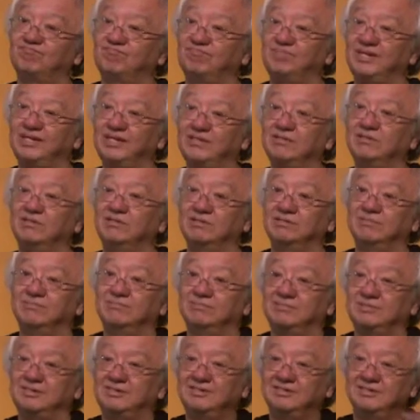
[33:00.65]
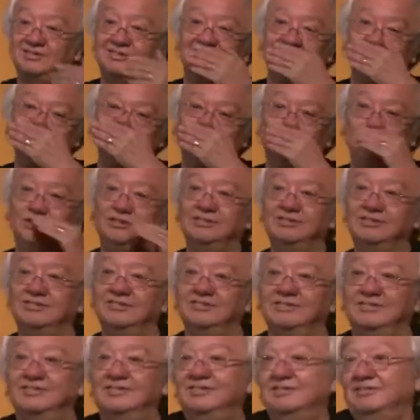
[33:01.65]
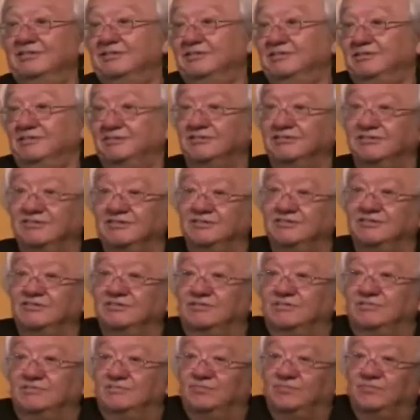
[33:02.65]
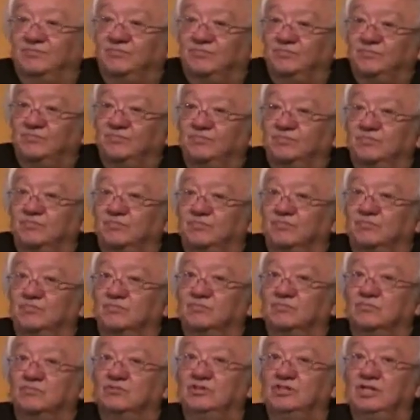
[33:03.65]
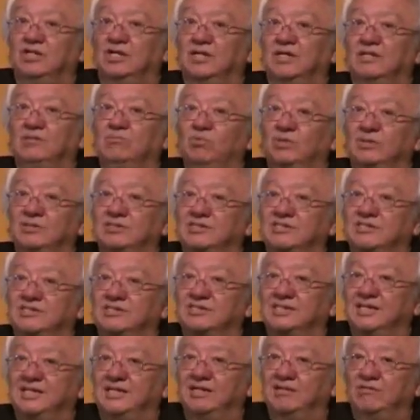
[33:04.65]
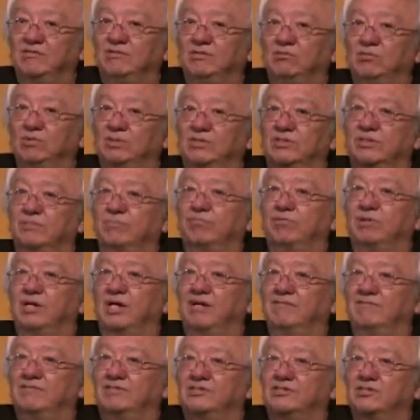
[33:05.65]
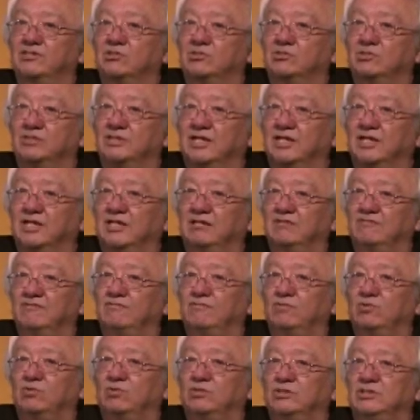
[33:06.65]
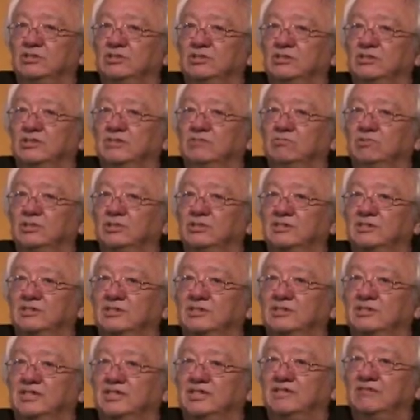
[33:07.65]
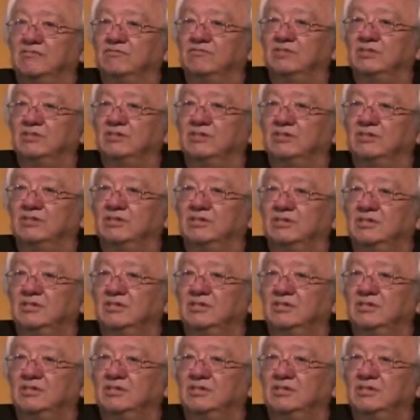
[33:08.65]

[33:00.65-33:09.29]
hid them. Do you know his educational background? Yeah, he went to Stan he went to private school in California and then he went to Stanford